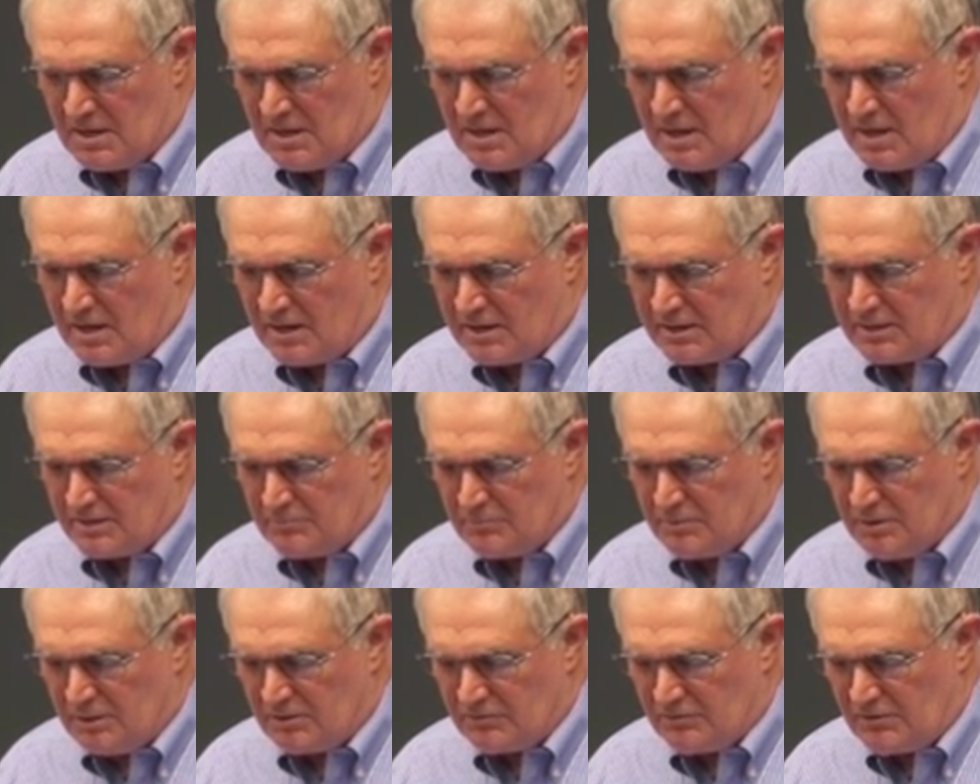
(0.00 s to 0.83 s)
and I can
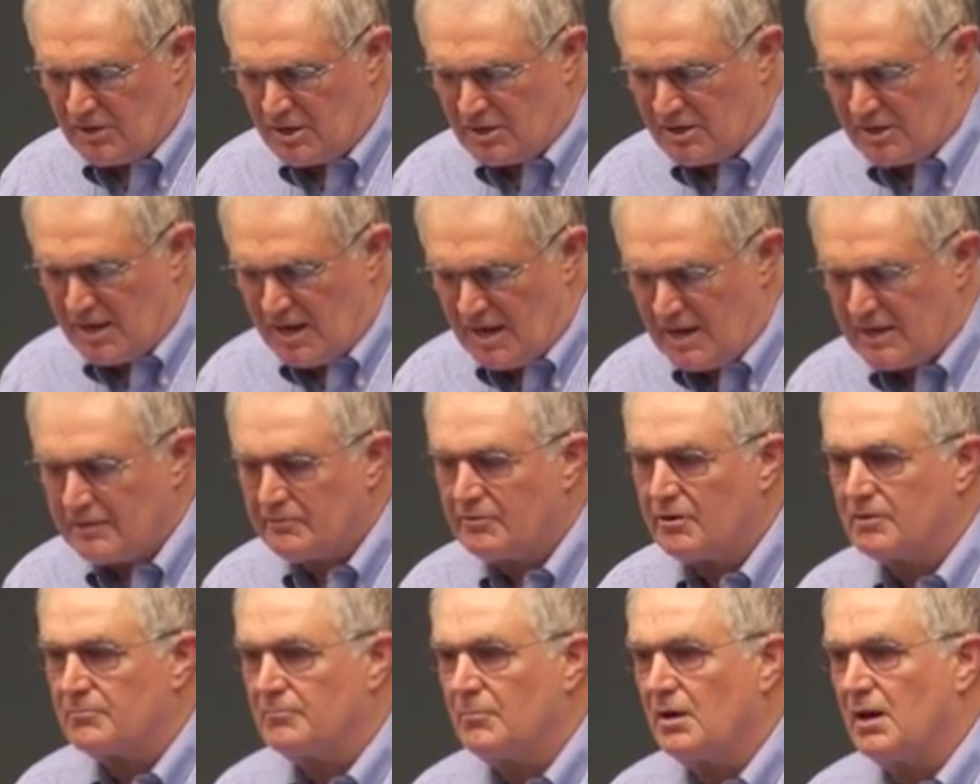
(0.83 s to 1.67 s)
build very
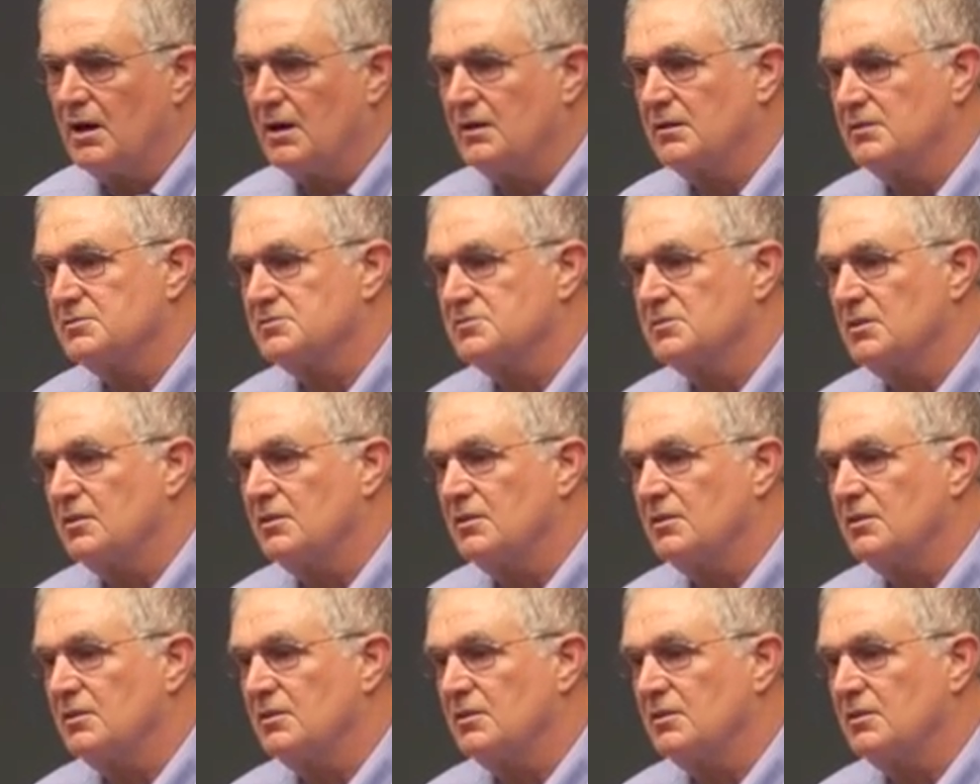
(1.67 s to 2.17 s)
accurate models